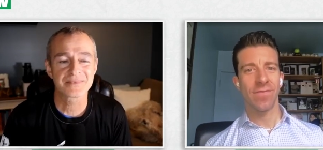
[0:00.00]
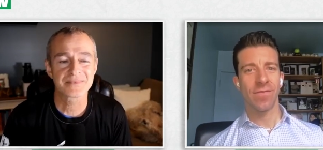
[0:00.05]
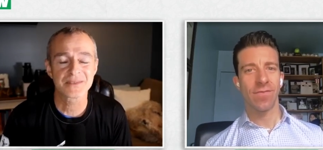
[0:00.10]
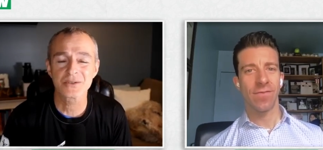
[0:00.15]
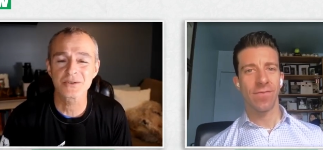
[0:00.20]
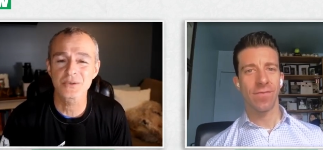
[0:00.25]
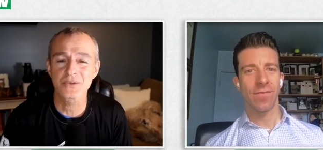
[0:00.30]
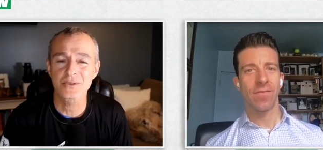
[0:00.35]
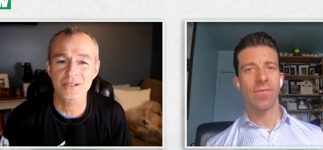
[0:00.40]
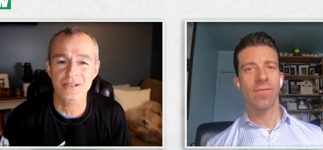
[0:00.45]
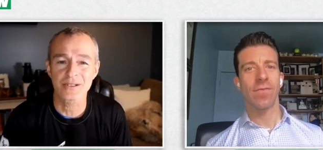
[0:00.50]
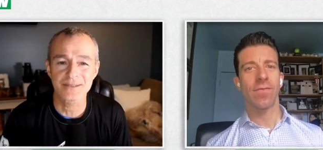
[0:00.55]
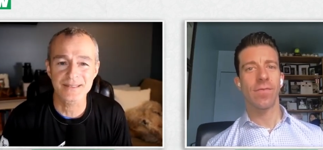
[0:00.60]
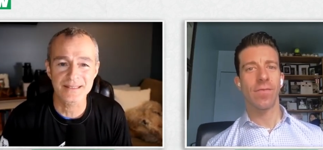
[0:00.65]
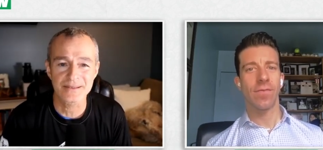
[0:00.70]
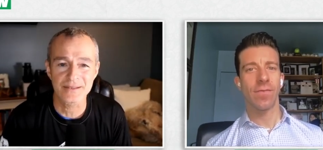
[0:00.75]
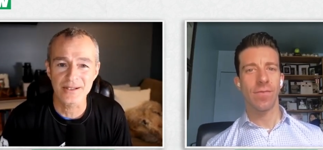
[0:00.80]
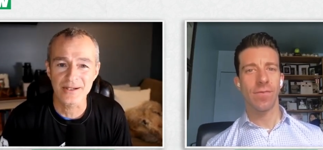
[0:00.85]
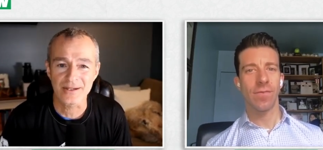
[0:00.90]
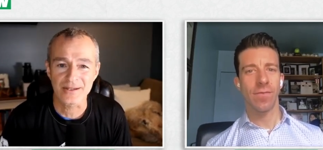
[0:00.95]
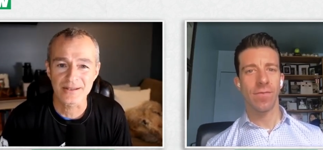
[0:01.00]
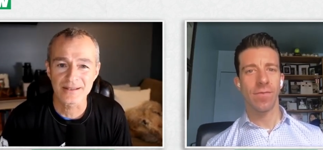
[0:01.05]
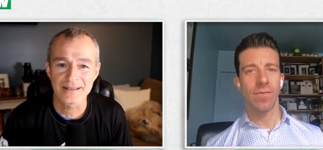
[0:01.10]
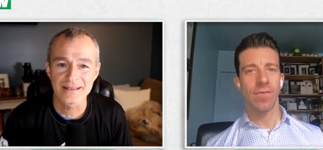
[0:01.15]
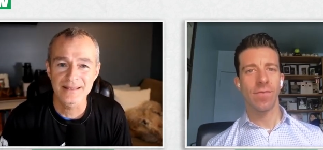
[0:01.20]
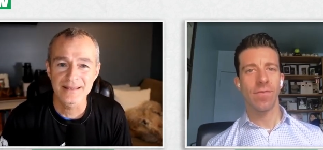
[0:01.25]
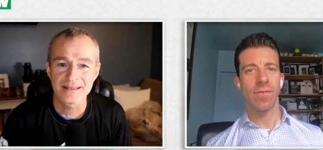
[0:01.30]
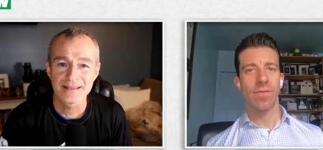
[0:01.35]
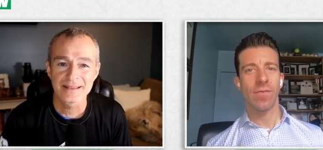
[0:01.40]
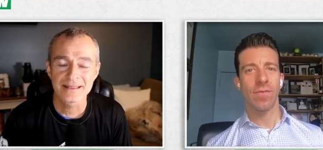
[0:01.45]
Speaker 1: they'll do it all day long
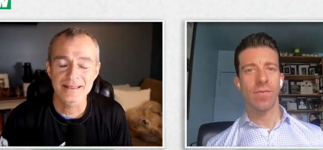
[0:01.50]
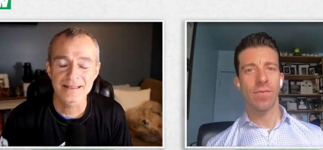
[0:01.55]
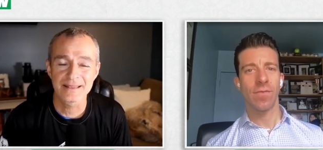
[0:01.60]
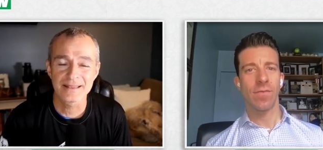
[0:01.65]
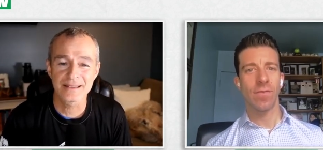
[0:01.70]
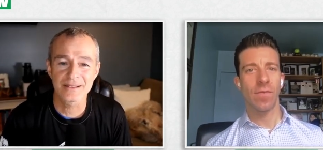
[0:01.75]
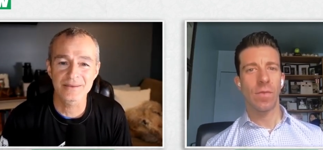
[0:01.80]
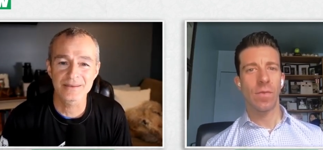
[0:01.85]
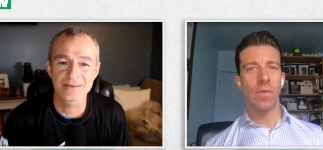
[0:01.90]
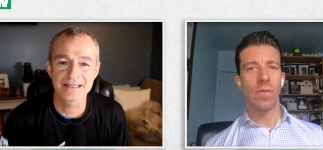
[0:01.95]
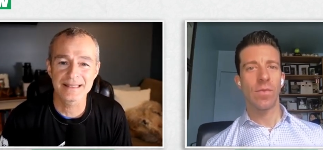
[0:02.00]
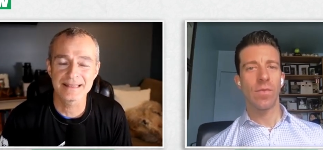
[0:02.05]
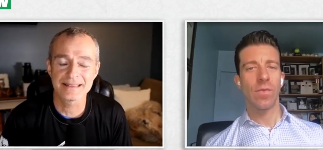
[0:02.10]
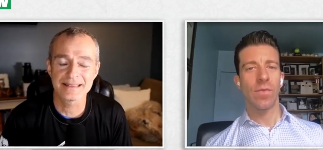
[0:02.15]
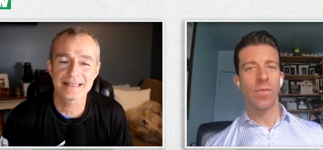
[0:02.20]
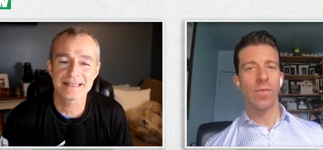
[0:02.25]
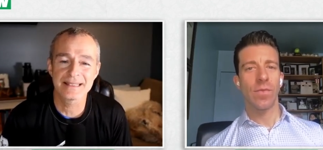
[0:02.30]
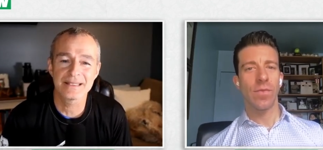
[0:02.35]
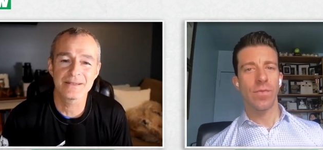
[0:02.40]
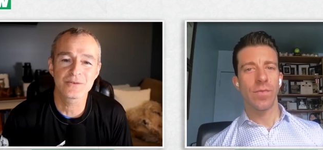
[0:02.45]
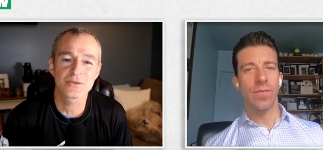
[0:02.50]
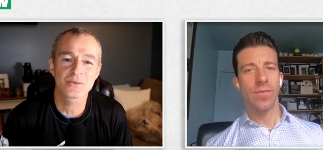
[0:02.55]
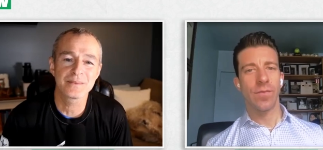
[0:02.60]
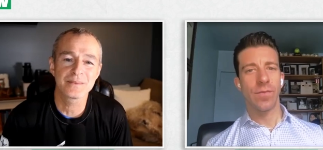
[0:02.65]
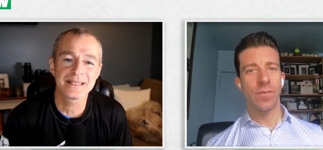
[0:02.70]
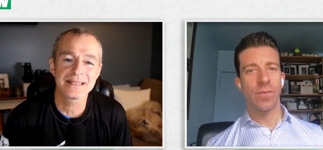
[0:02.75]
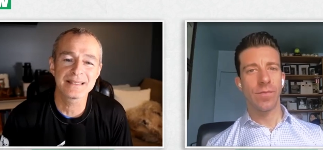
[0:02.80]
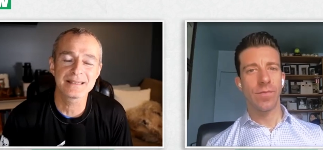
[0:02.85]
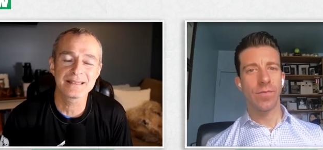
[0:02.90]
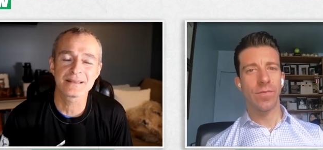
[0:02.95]
you know and, and it
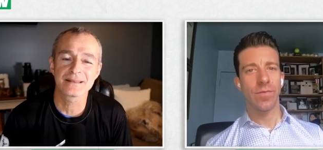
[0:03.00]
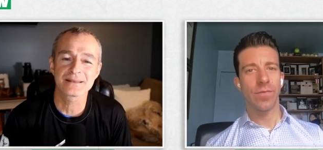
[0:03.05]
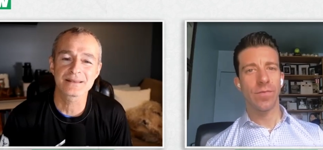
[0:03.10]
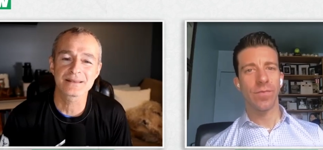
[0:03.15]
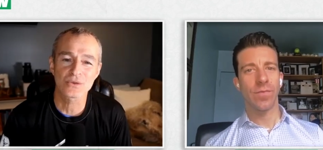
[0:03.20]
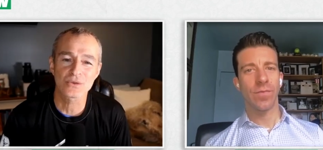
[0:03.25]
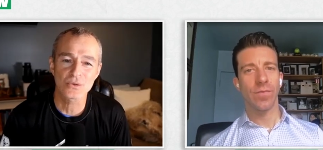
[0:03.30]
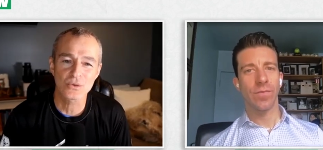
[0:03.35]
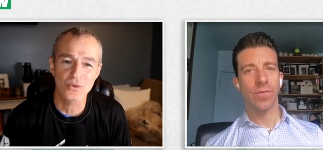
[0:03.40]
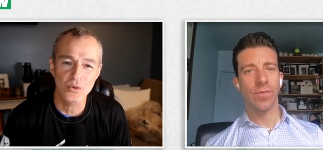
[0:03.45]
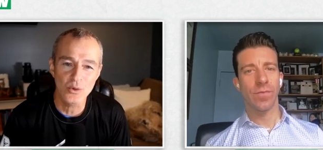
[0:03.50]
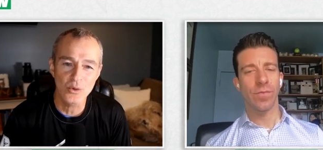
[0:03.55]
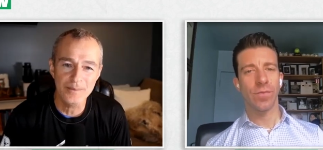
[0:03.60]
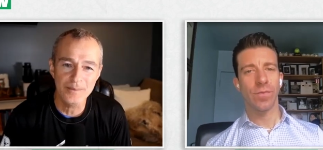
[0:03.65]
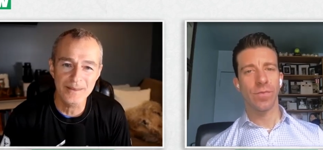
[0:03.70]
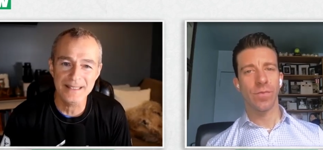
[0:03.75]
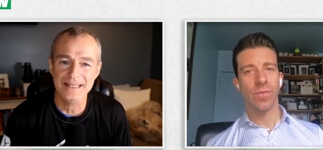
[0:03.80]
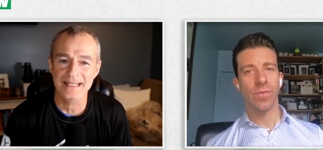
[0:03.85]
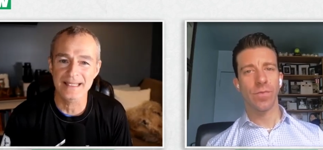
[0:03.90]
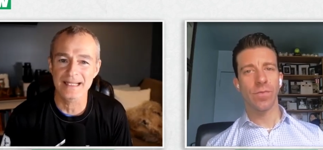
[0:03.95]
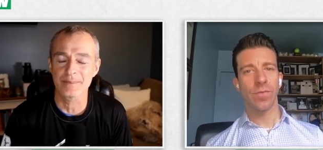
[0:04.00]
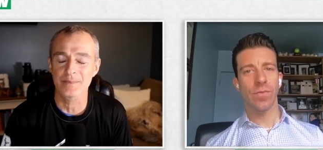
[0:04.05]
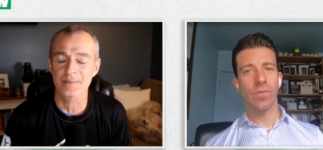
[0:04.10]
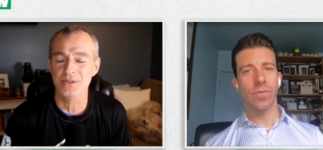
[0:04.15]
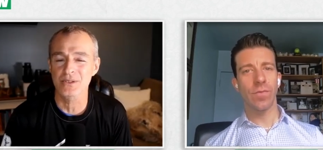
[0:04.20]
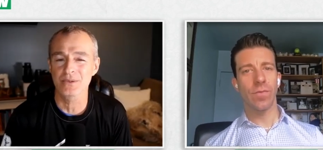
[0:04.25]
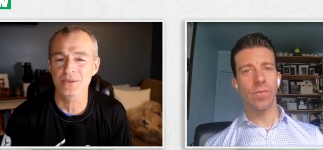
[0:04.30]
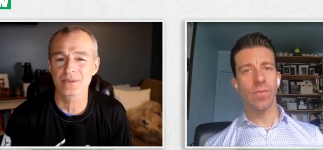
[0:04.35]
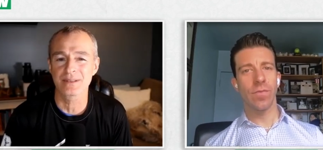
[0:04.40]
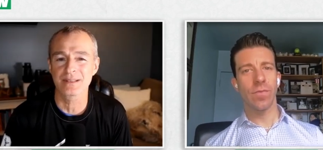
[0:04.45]
gives me so many
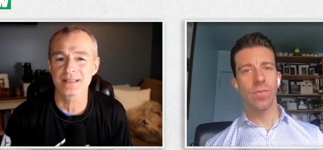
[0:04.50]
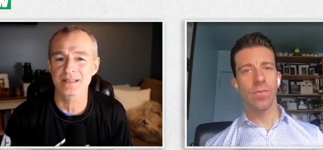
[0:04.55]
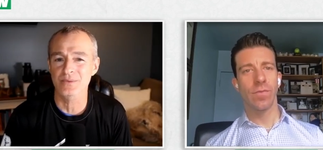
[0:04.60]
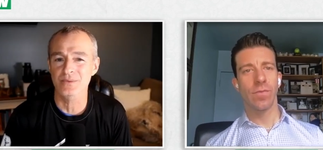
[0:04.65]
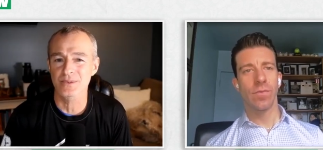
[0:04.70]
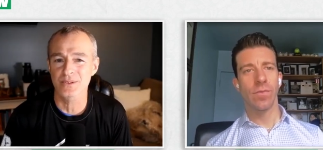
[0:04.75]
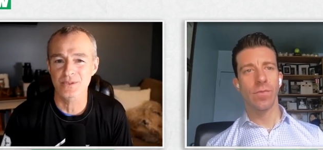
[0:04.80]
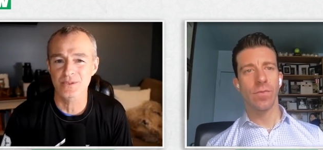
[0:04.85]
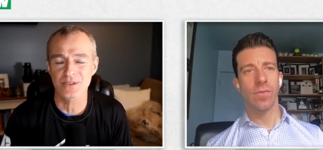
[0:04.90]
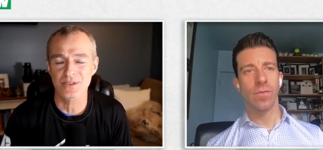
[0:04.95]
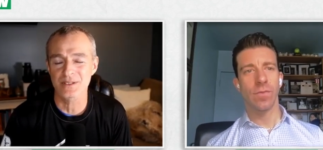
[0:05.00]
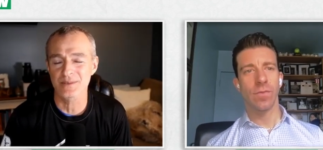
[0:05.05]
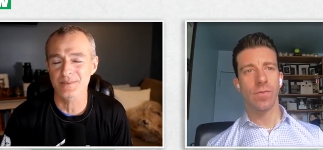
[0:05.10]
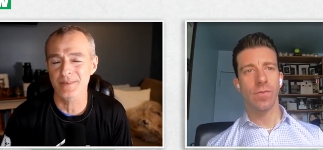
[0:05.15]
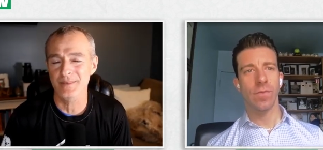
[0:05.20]
opportunities reduces